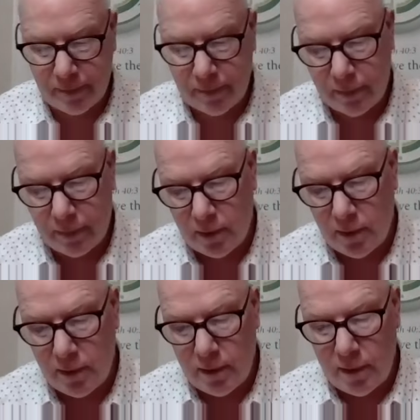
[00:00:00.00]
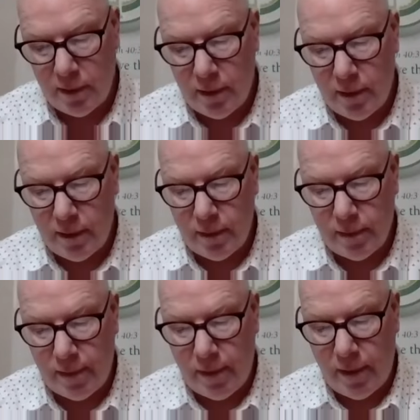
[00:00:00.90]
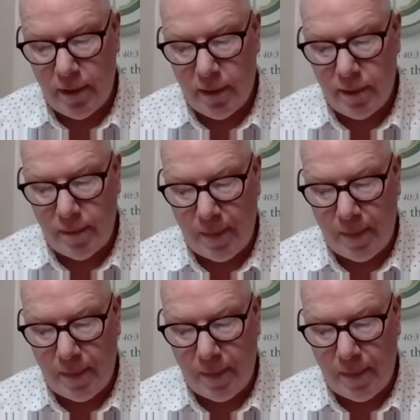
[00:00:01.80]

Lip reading: [no speech]